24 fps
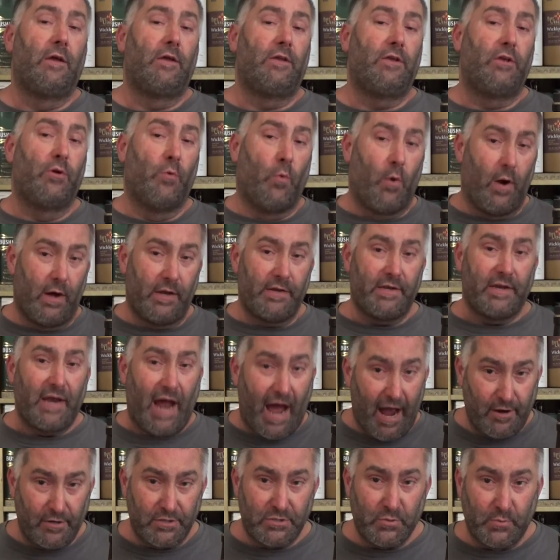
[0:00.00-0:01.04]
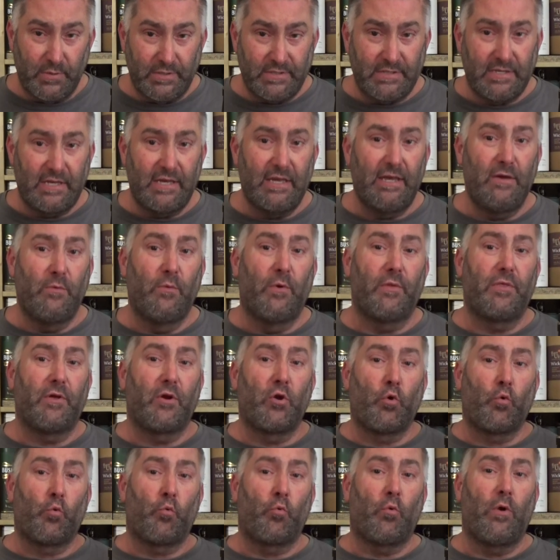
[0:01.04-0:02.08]
You want an Irish whiskey with a
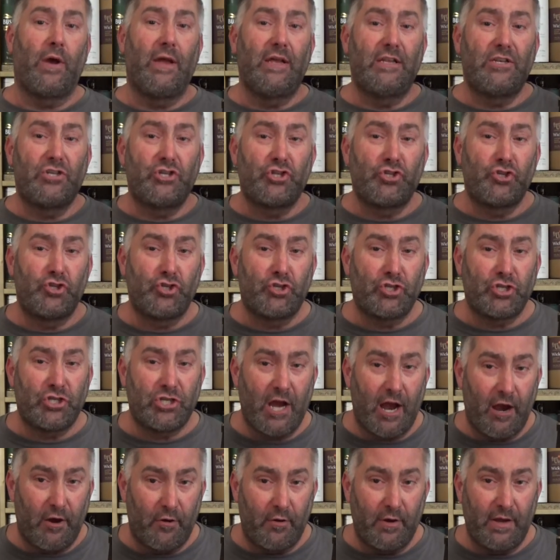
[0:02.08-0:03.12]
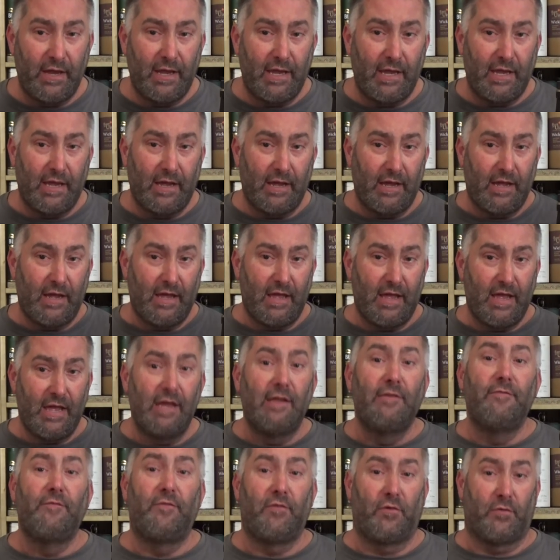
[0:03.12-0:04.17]
great sherry
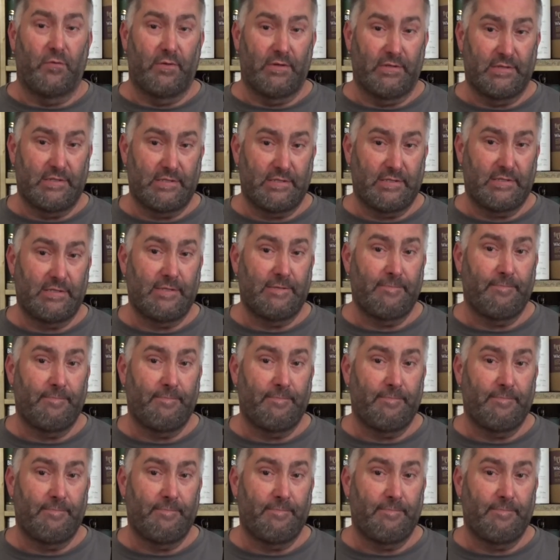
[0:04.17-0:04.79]
influence.